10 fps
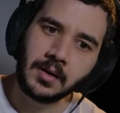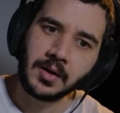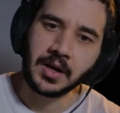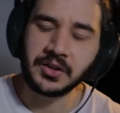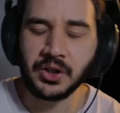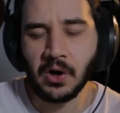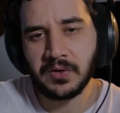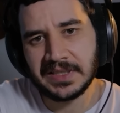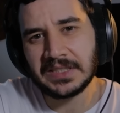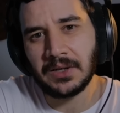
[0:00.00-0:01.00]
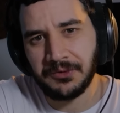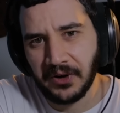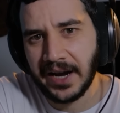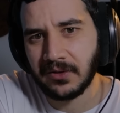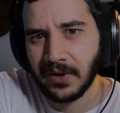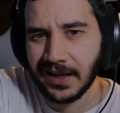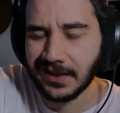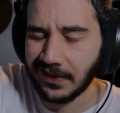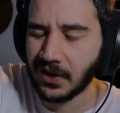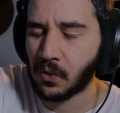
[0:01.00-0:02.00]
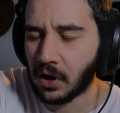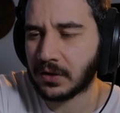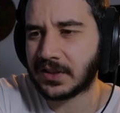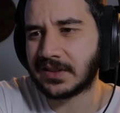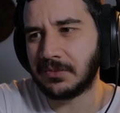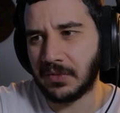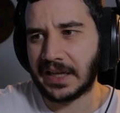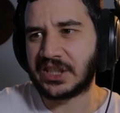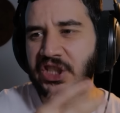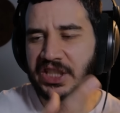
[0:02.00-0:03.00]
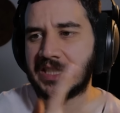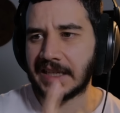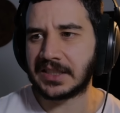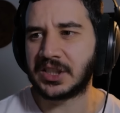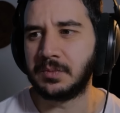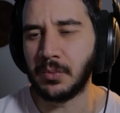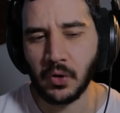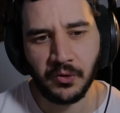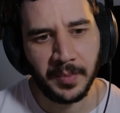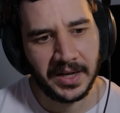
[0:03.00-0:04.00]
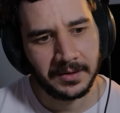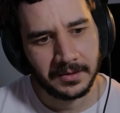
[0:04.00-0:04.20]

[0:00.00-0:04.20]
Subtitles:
Because, you know, this is a fight, right? And the waltz, like, suggests movement.